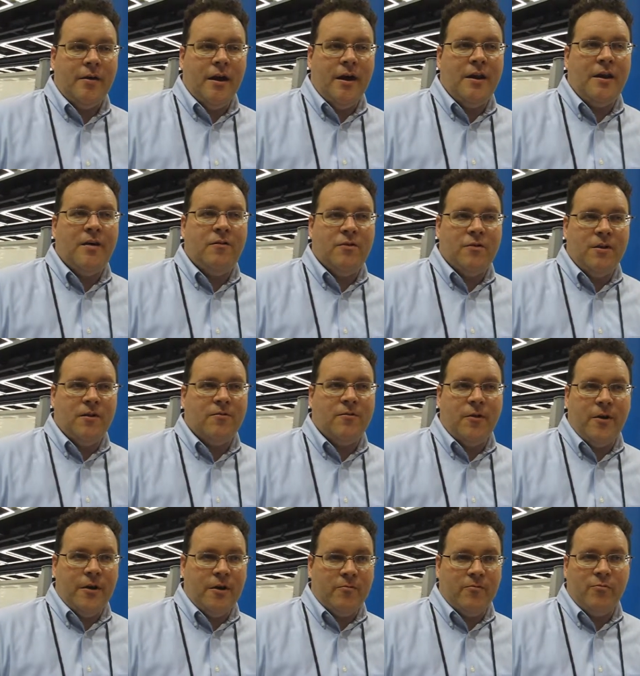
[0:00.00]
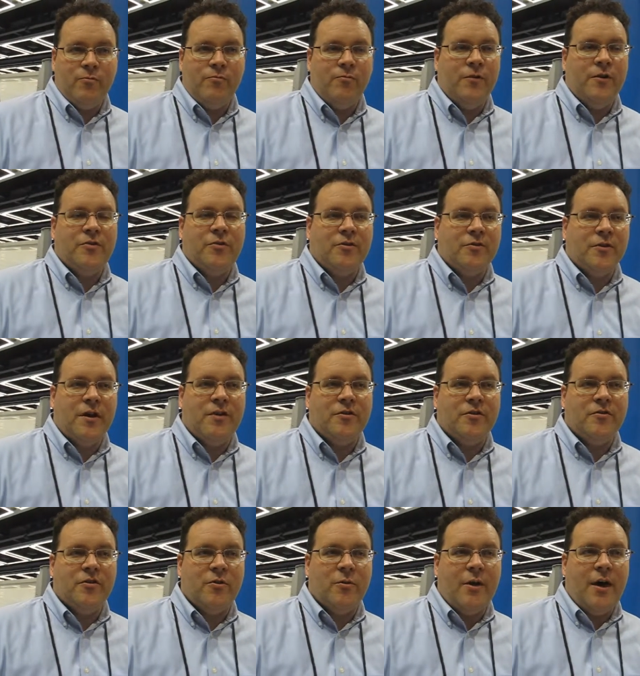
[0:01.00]
any of the different
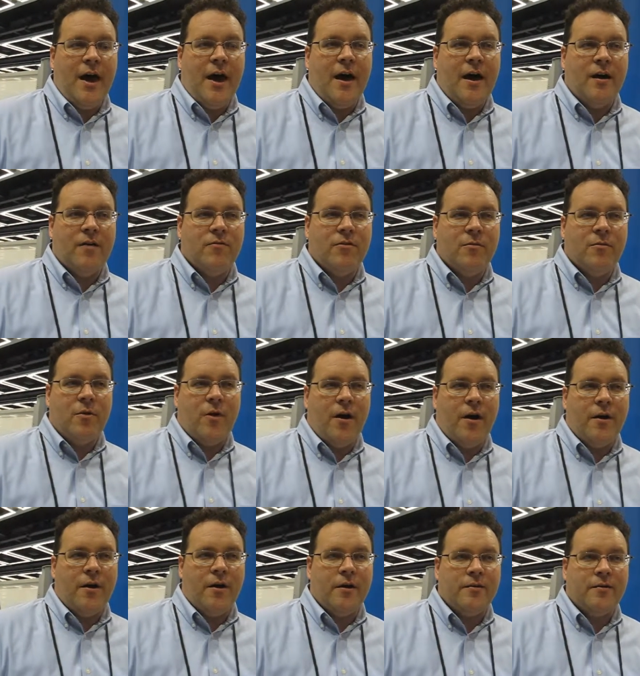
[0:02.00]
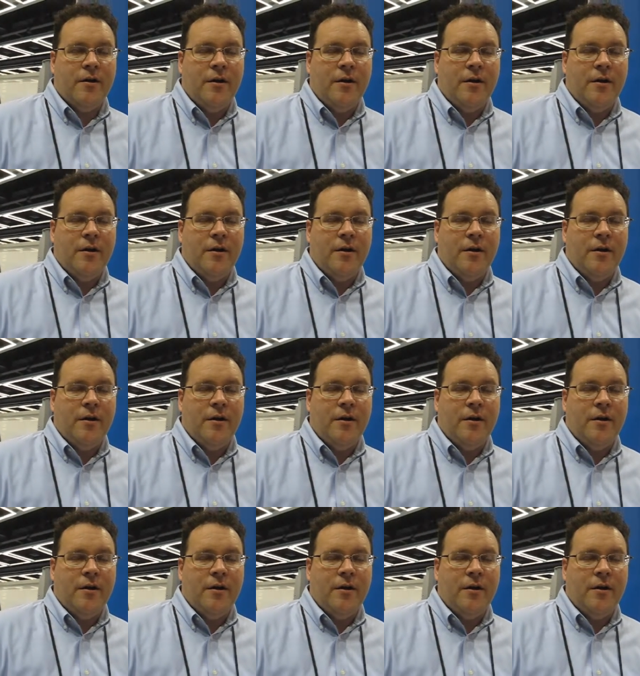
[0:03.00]
visualizations that we have in the product,